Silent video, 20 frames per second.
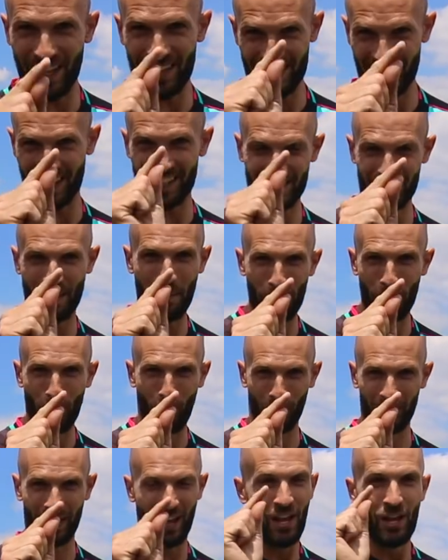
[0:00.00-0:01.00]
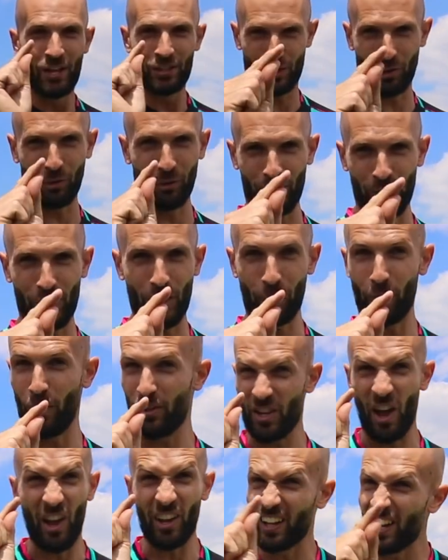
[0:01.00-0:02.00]
does it at some point during the
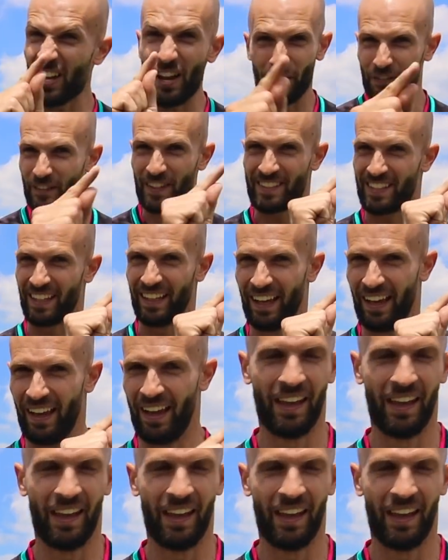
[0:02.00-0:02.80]
Euros. I'd love to see it.